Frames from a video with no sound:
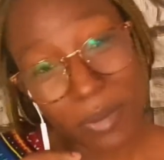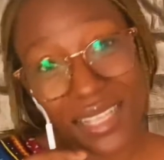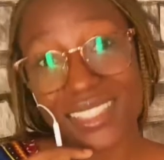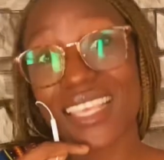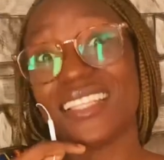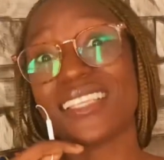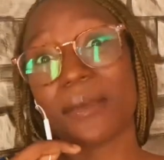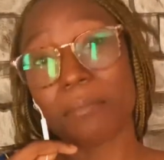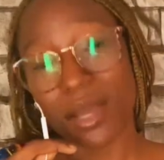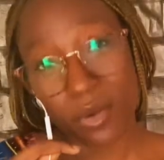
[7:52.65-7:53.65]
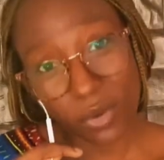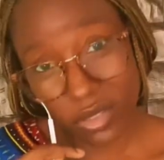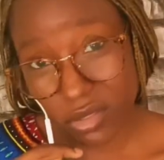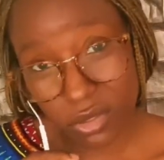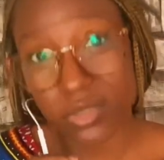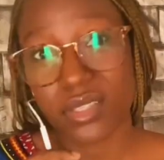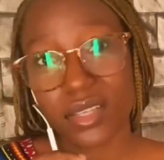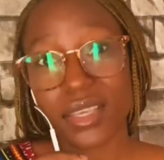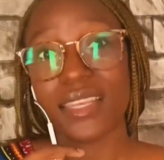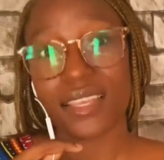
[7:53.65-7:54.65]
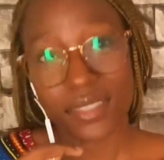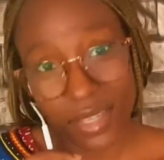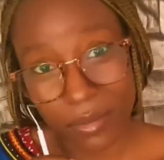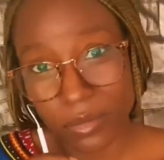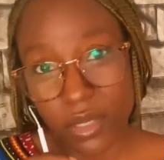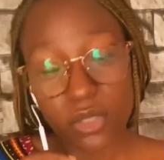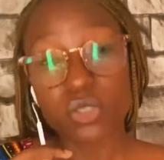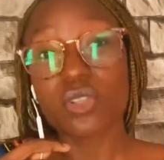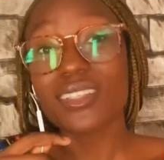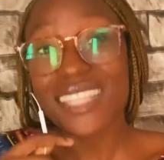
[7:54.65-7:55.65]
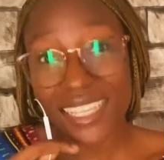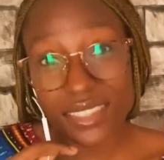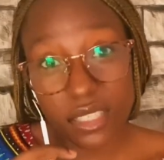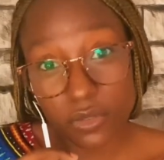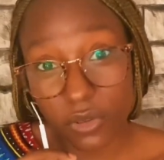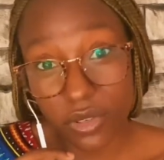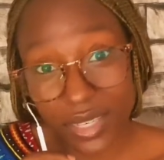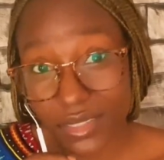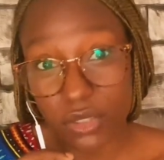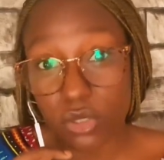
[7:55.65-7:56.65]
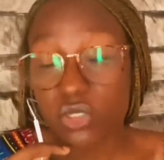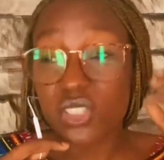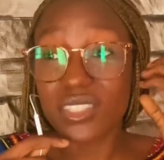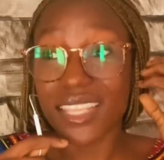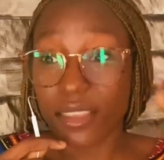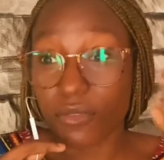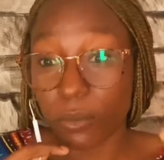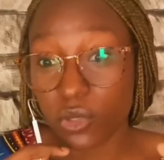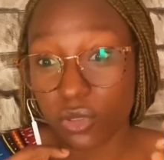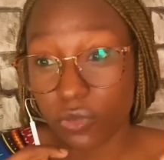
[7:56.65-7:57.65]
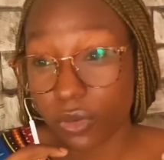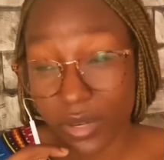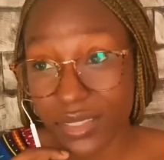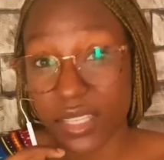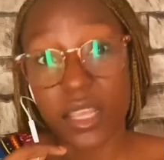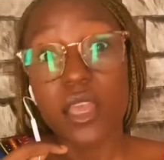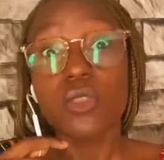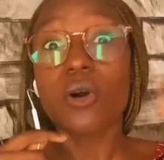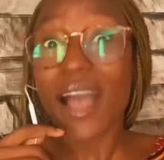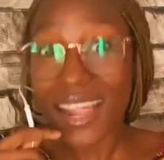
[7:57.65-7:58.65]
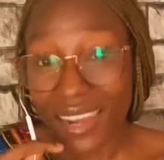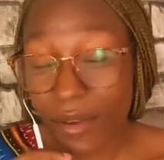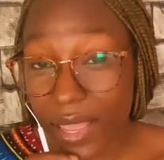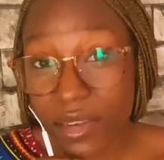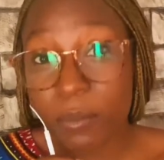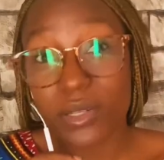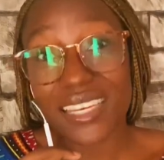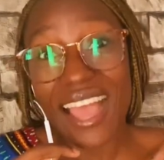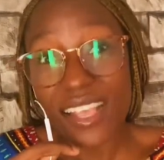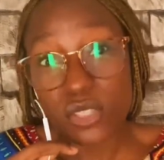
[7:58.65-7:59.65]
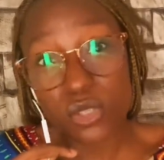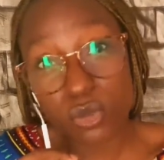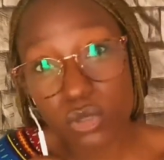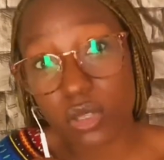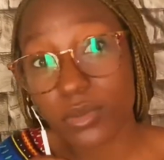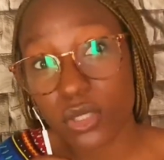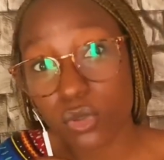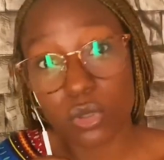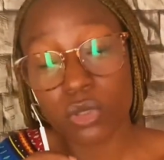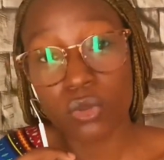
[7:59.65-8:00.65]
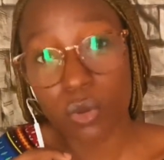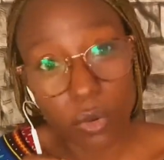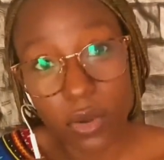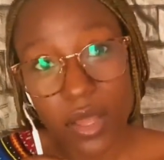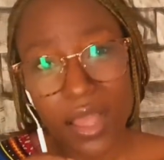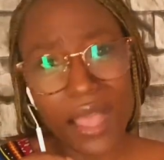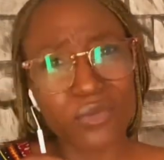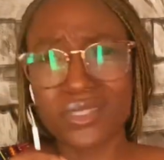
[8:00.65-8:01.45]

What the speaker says: Please do not hoard this knowledge. Share this knowledge. That is why I'm here, so that it would help out others. I remain your girl, Jemima.